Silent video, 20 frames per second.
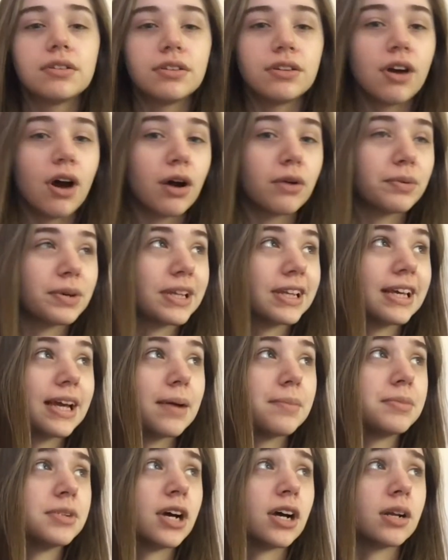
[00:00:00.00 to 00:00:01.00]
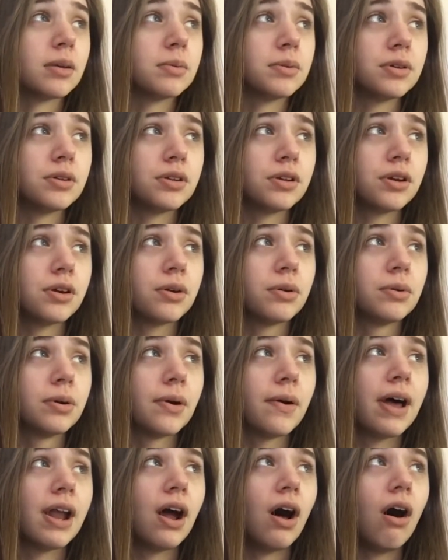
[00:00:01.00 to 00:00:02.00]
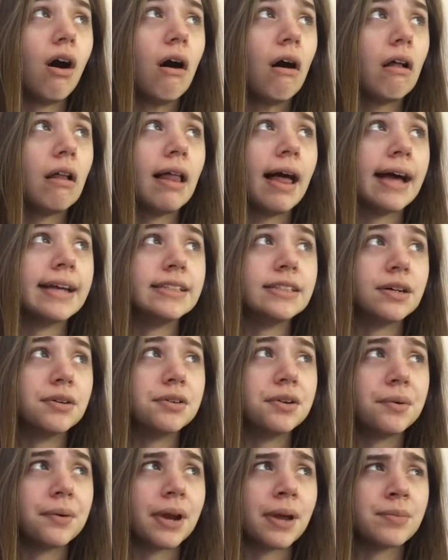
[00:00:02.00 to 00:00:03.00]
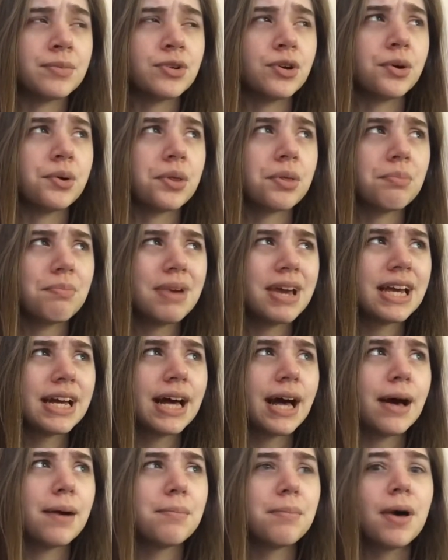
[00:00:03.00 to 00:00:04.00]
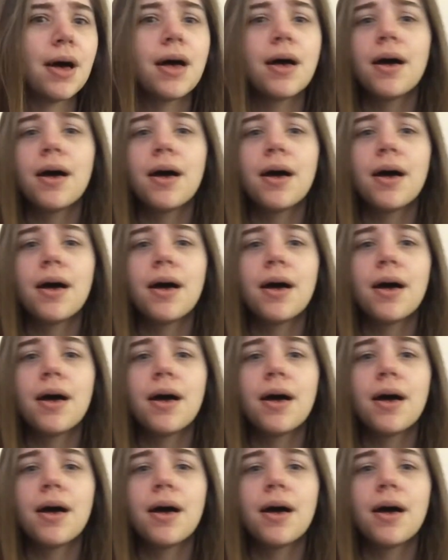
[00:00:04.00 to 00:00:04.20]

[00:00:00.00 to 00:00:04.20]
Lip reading: Not really, I'm not a beauty guru at all. I don't know what I'm doing with makeup.